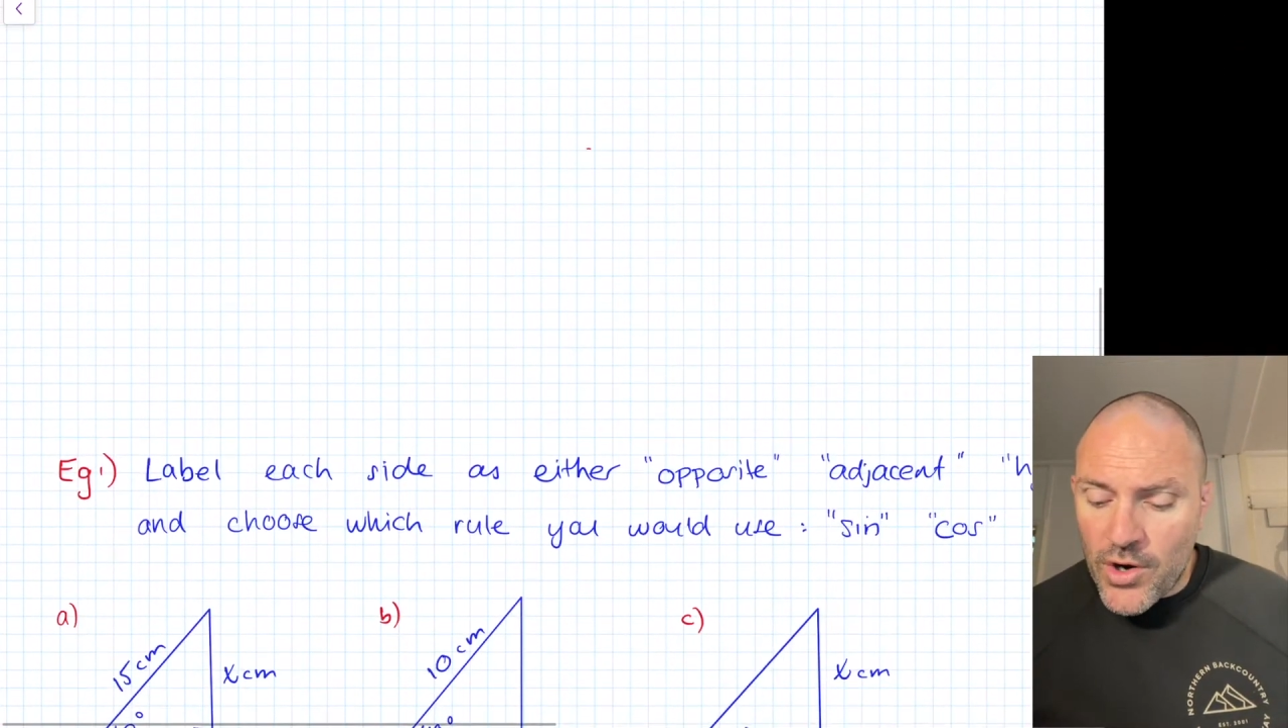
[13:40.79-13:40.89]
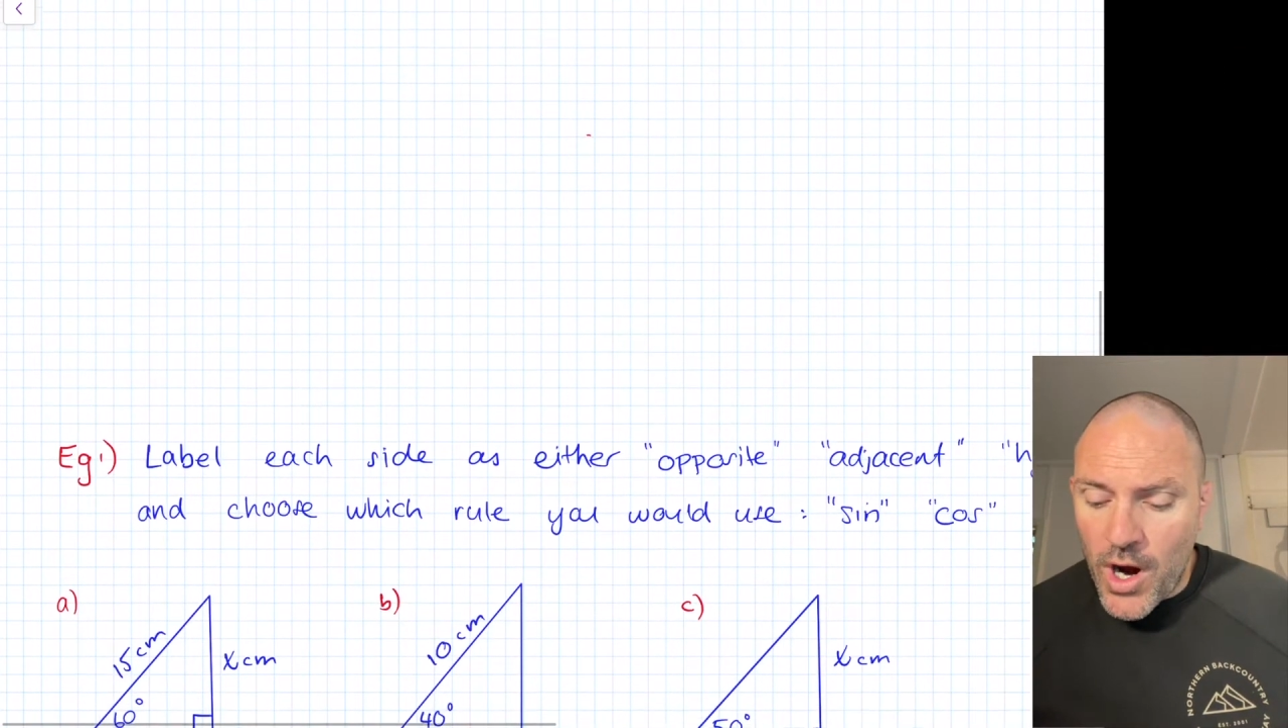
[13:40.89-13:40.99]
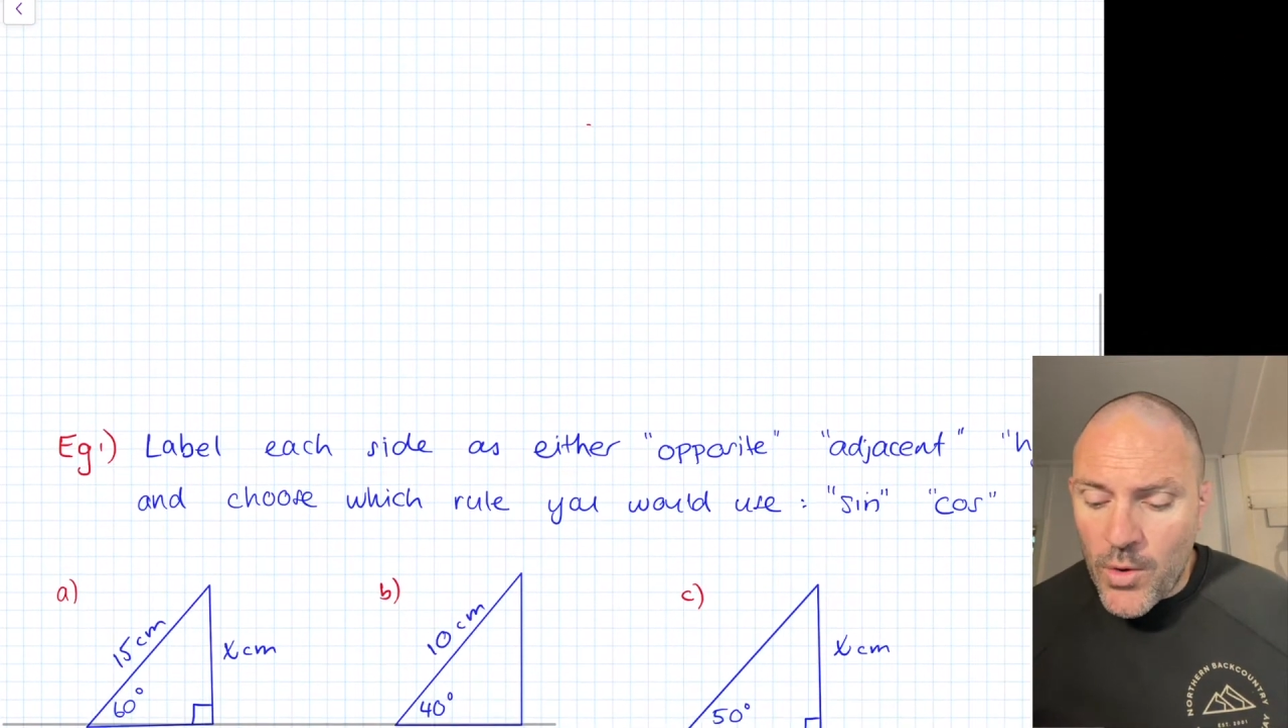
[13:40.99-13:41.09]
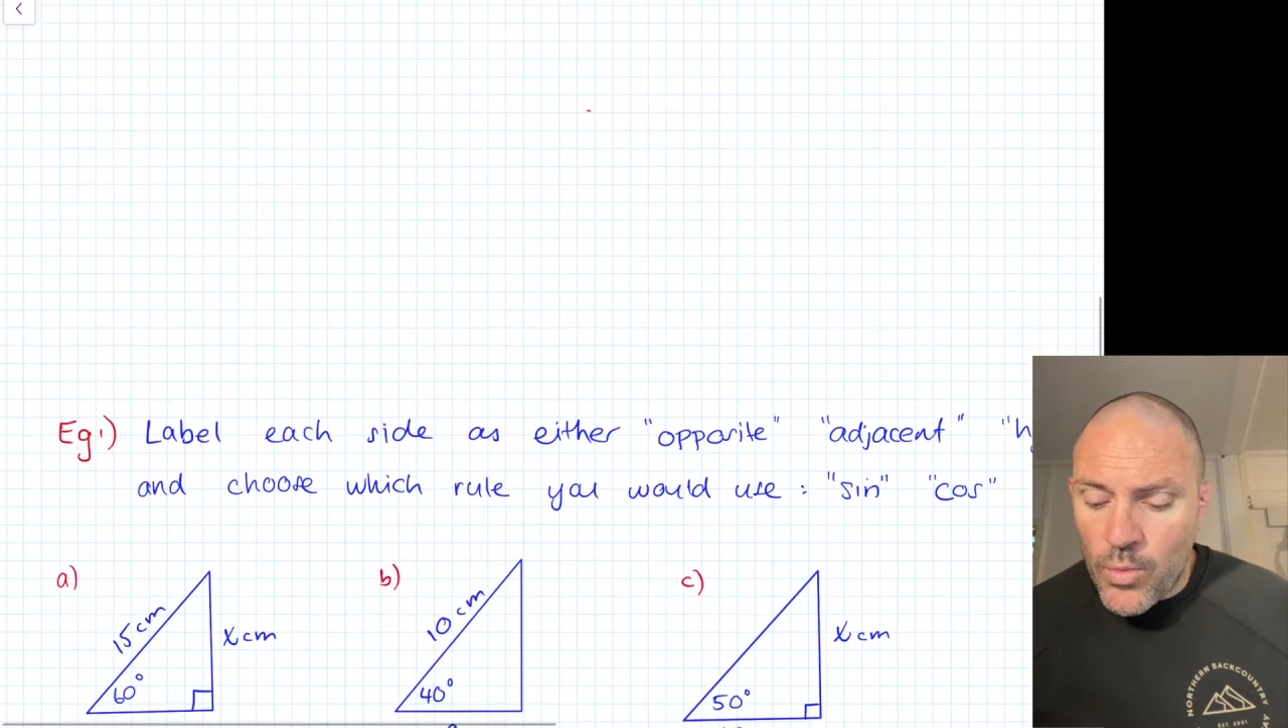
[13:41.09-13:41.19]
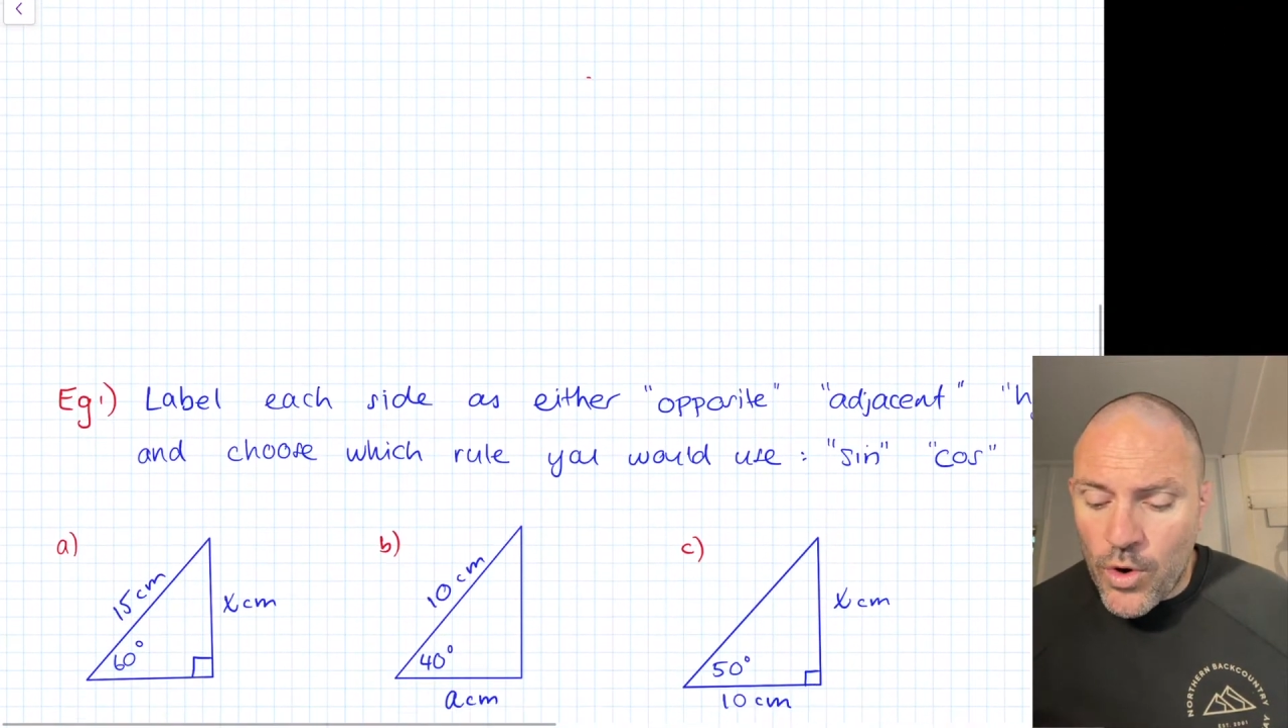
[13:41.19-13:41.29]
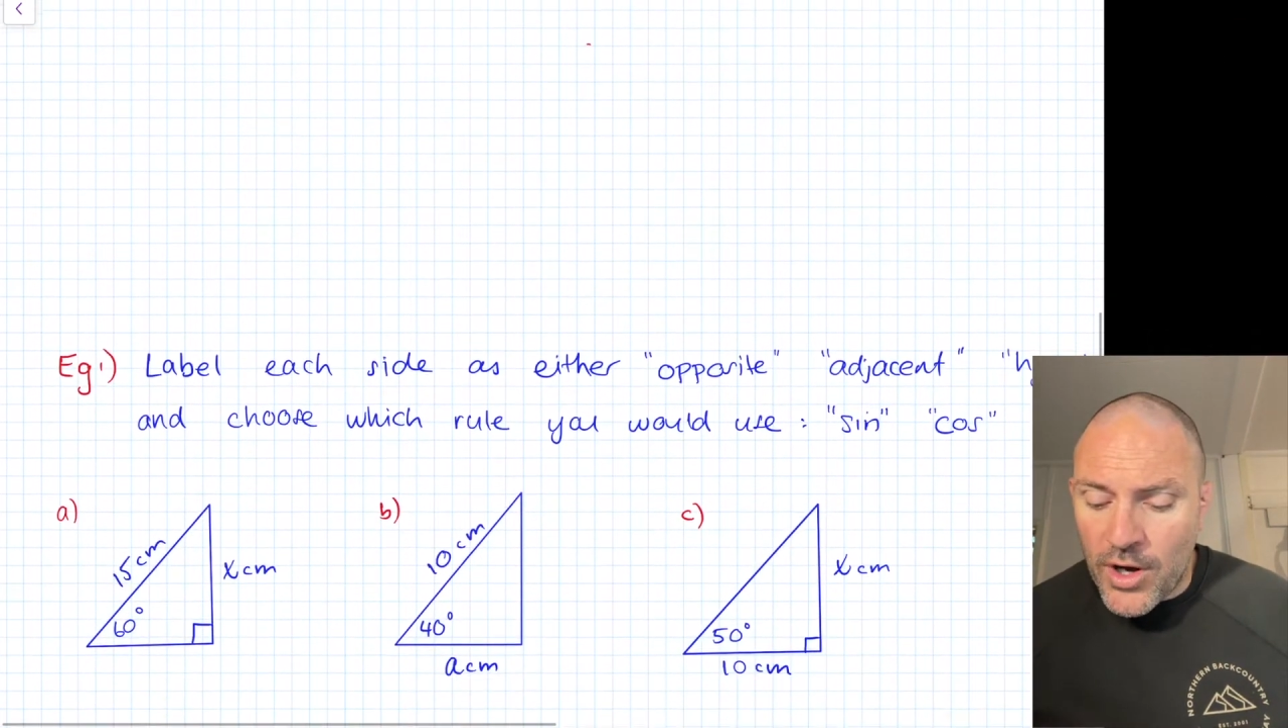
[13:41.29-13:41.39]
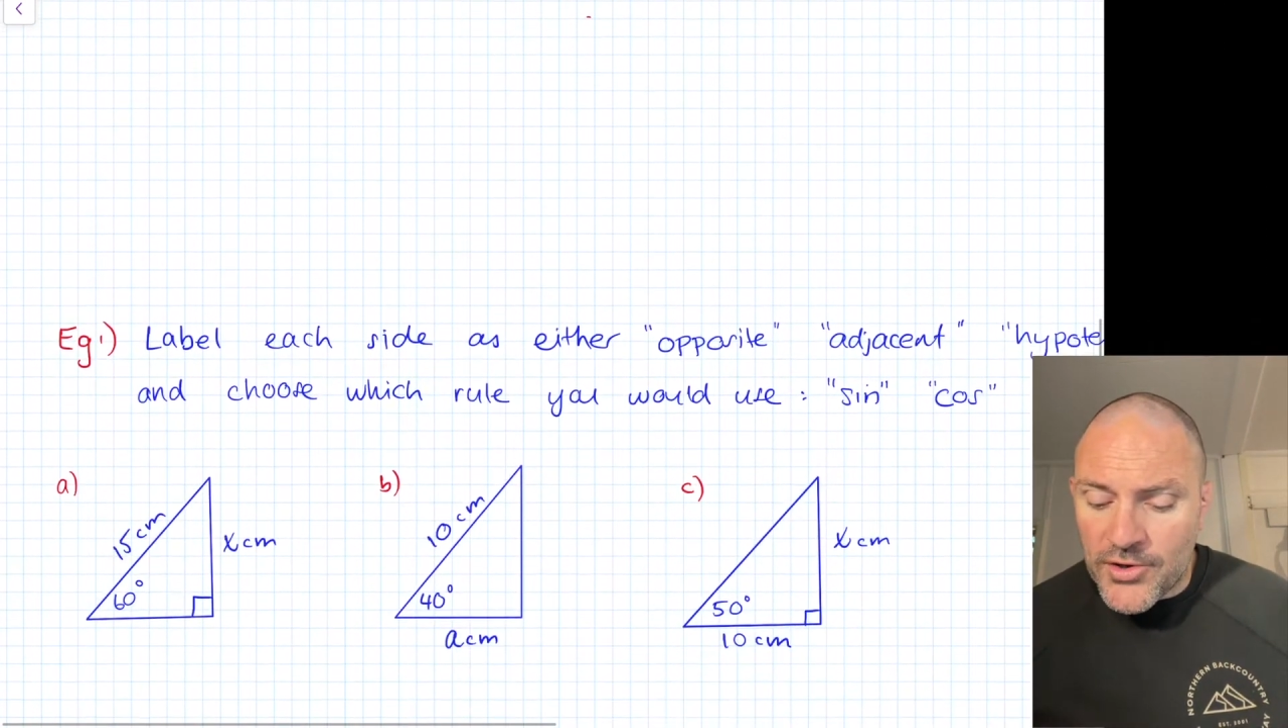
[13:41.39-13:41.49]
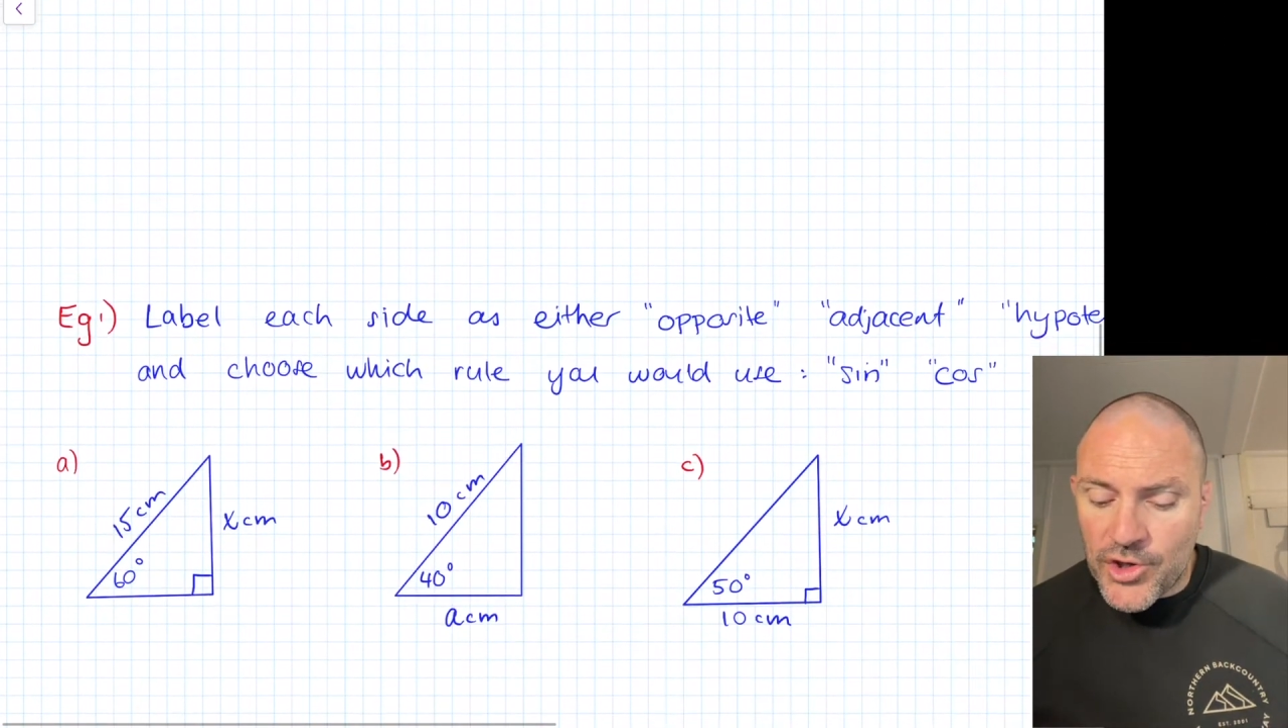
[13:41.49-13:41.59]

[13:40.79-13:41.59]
I want